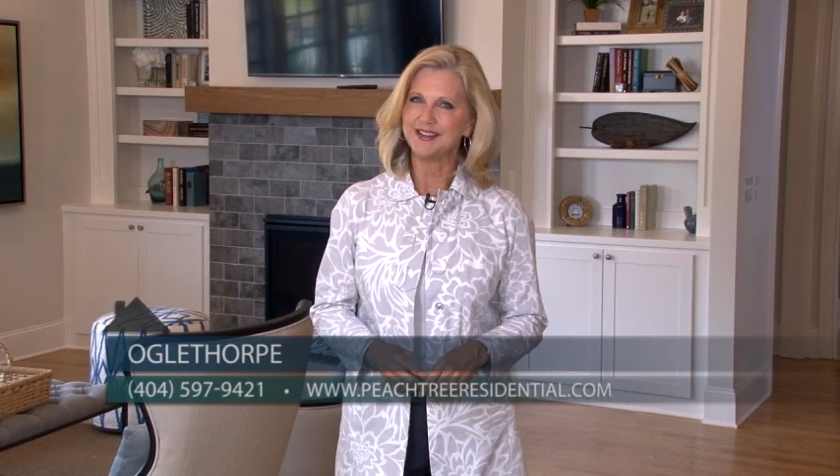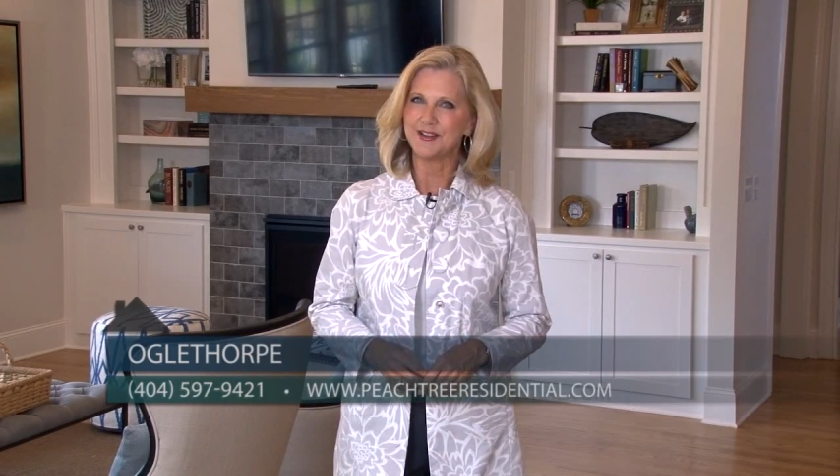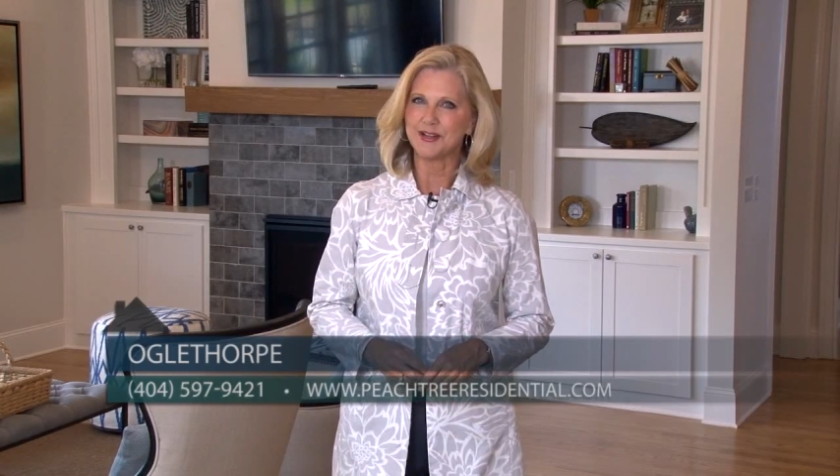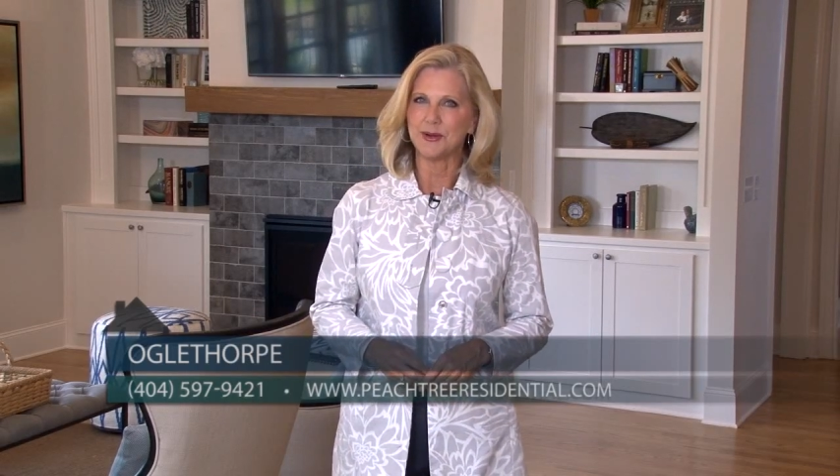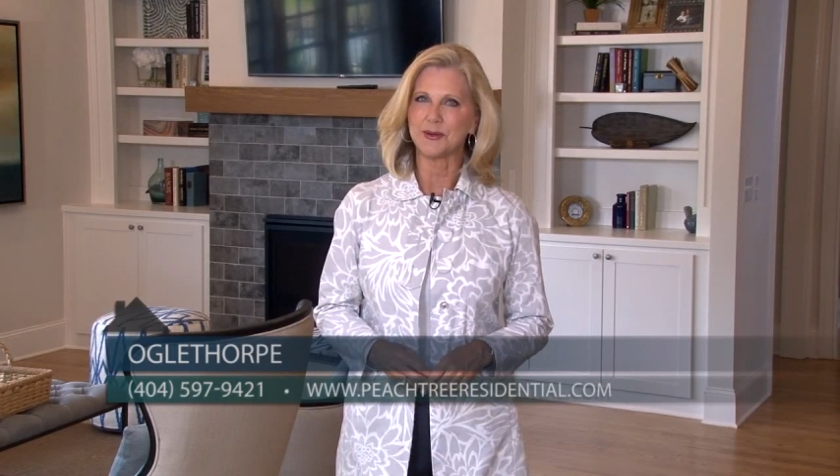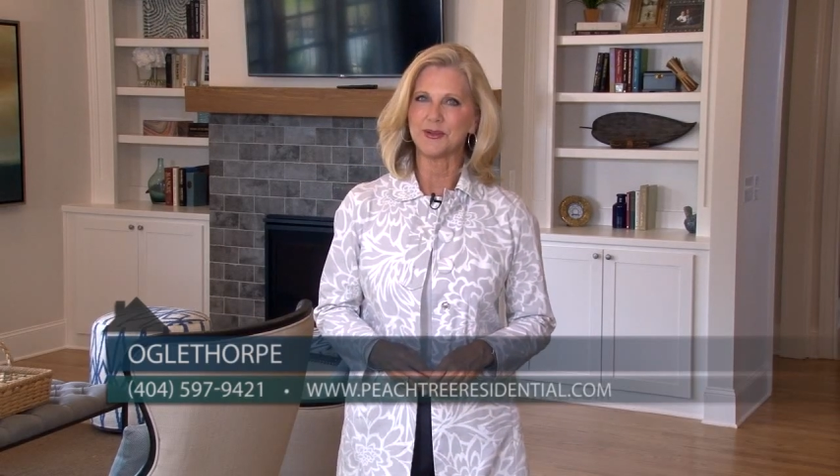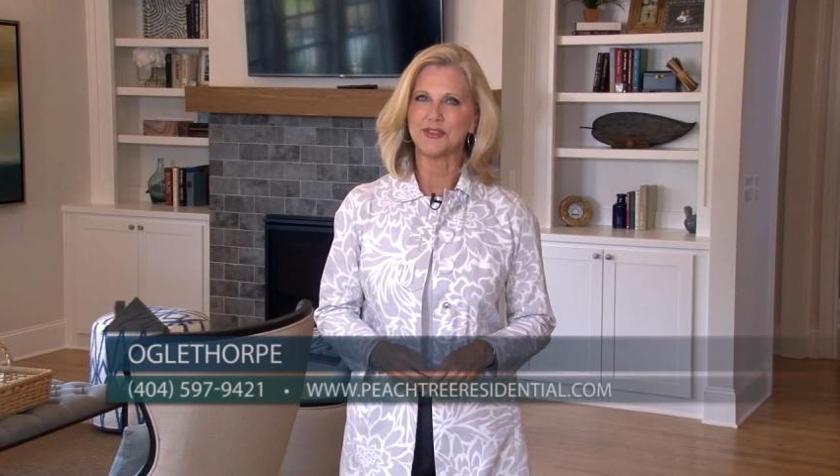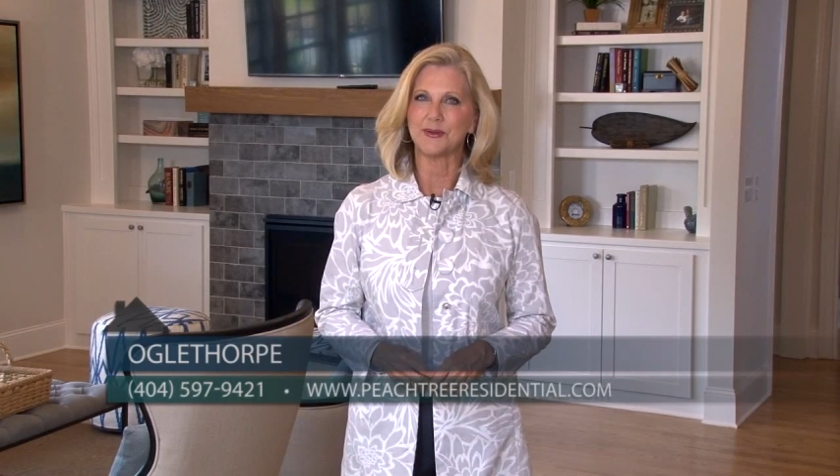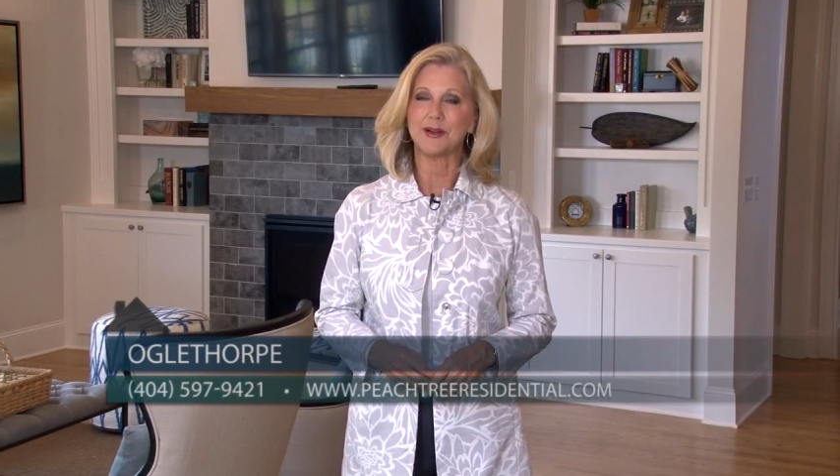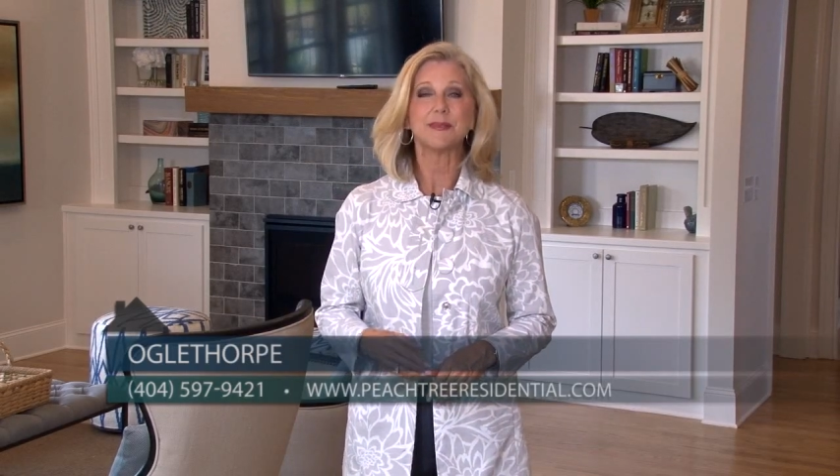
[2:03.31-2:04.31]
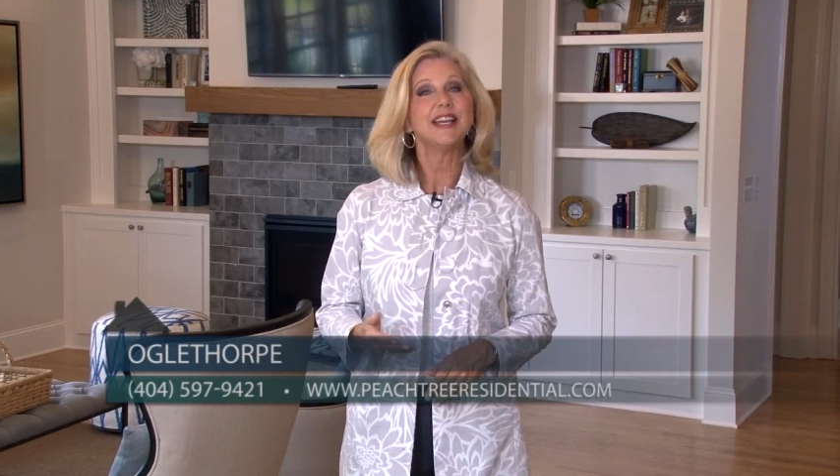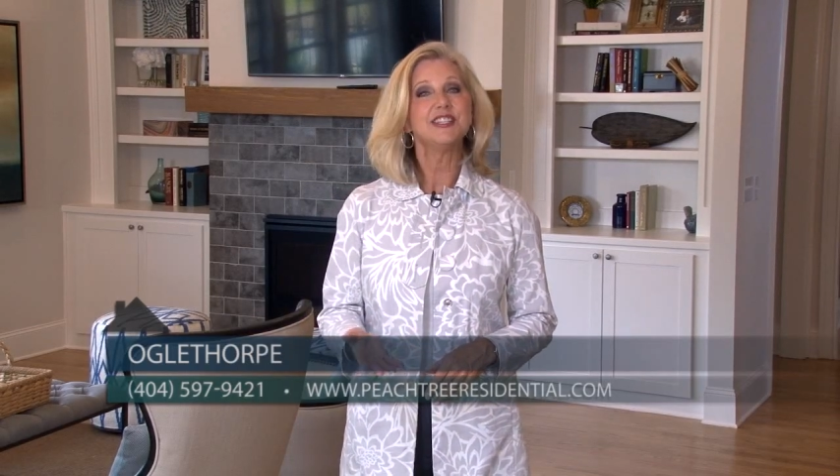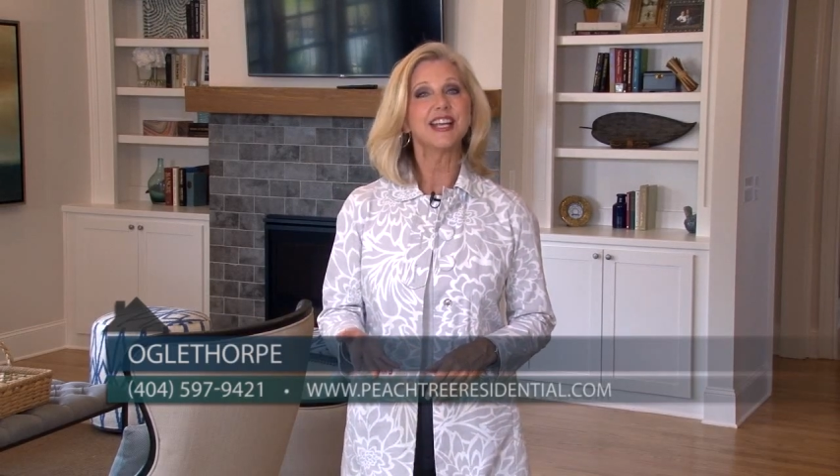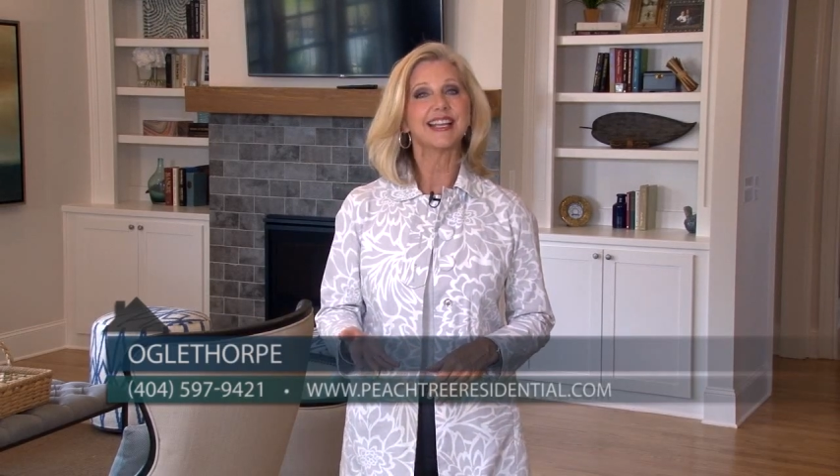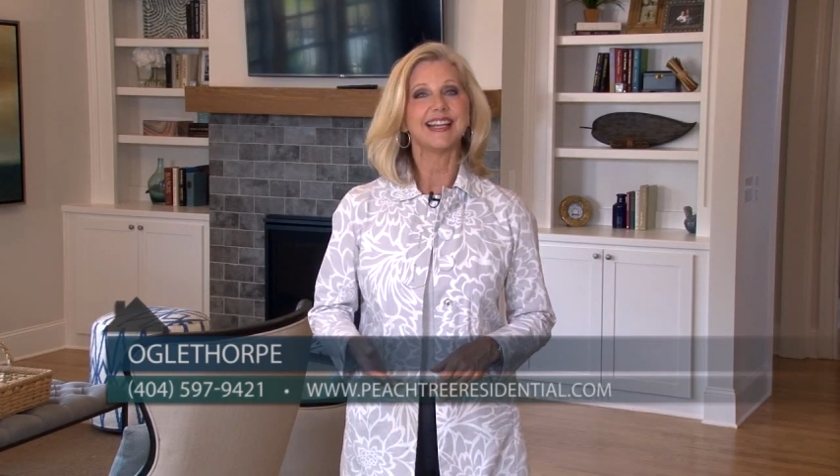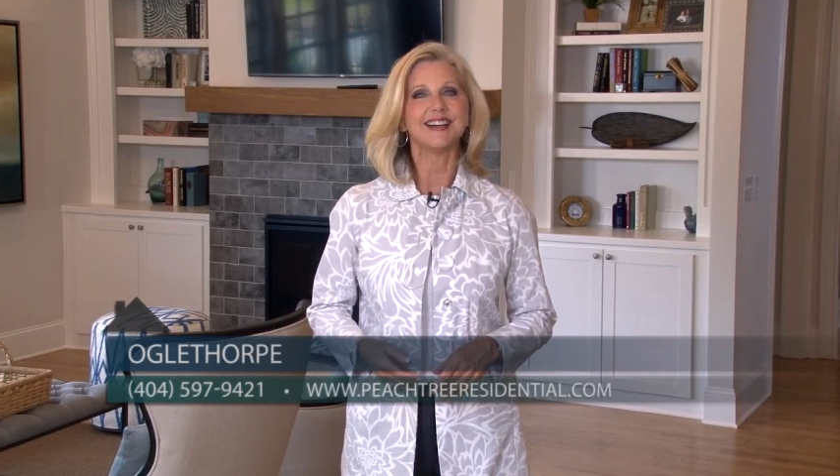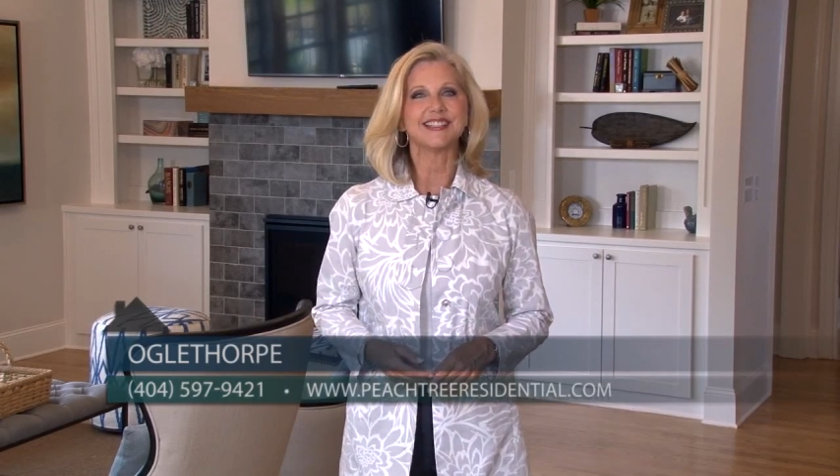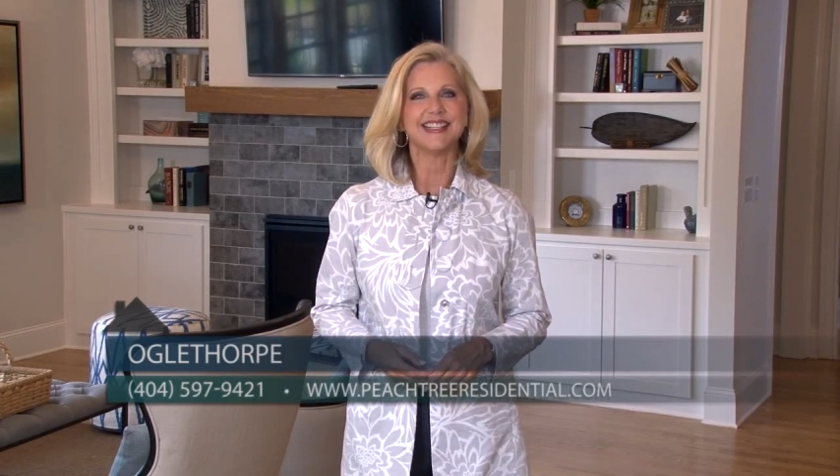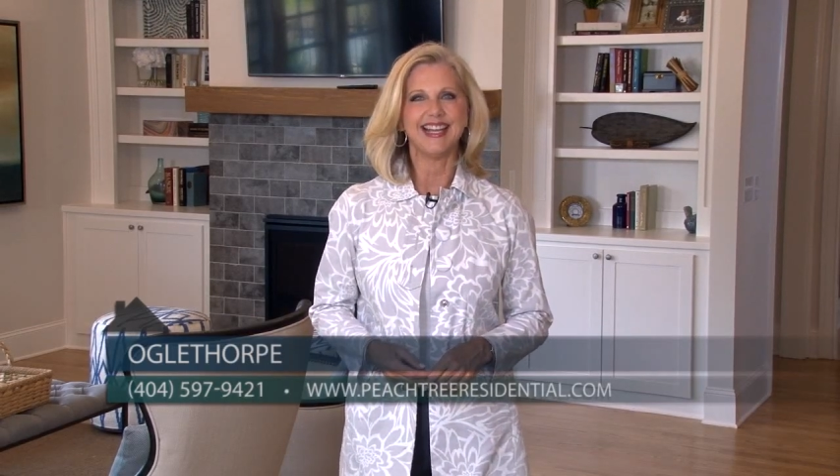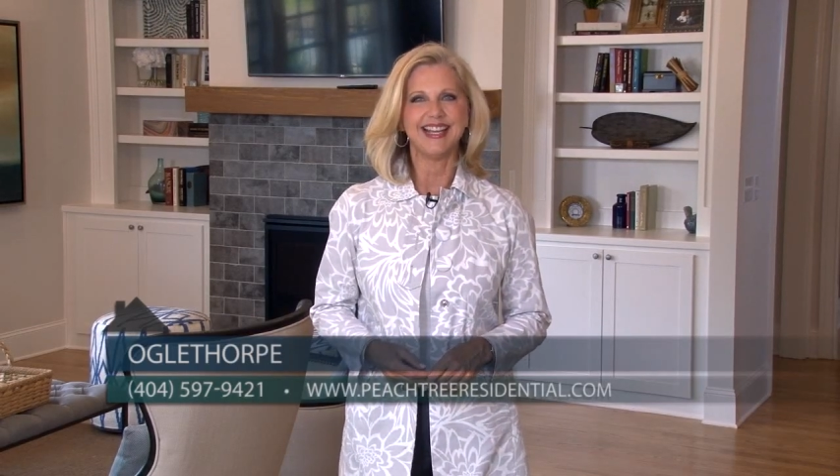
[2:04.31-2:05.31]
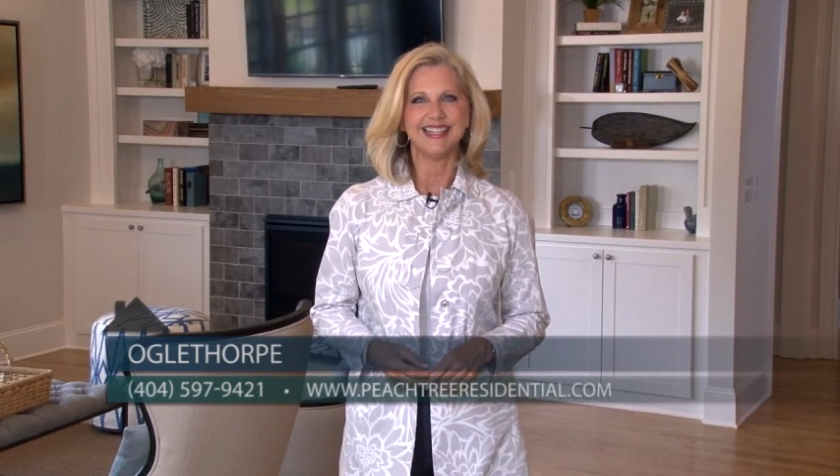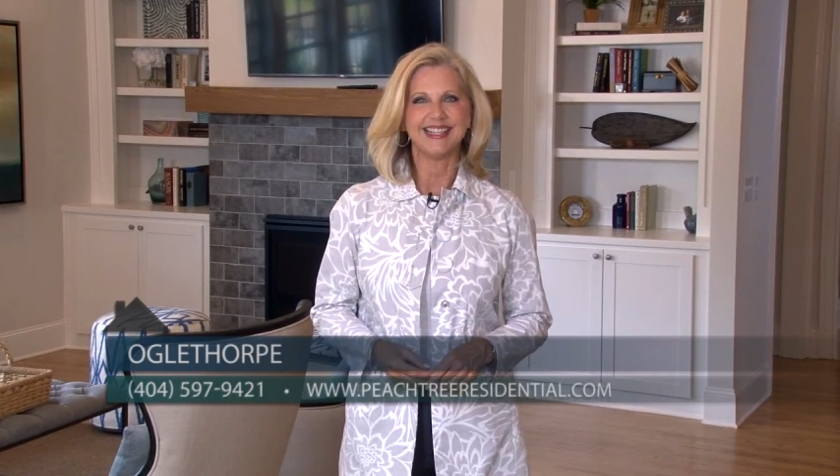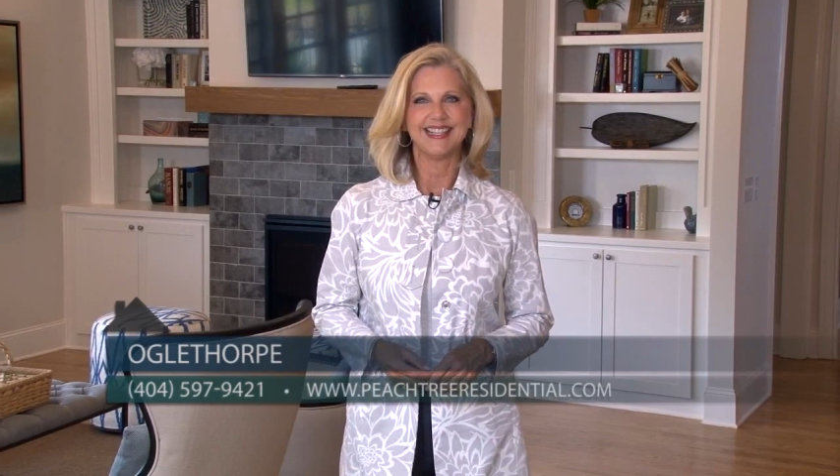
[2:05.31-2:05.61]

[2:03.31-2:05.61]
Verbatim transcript: at Oglethorpe. Check it out today.